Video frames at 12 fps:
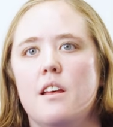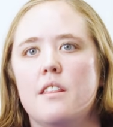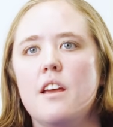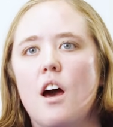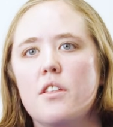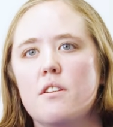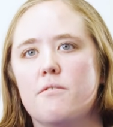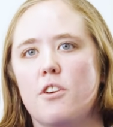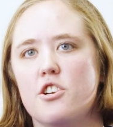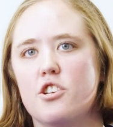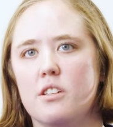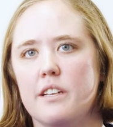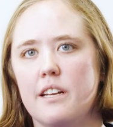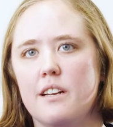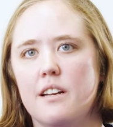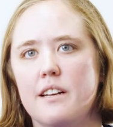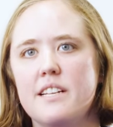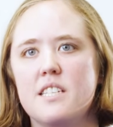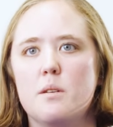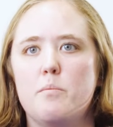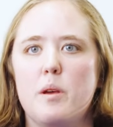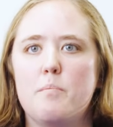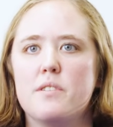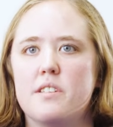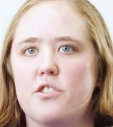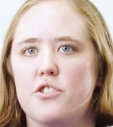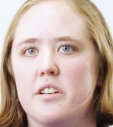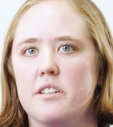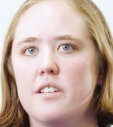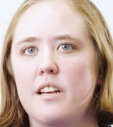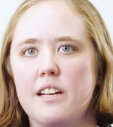The other French Cleat needs to be positioned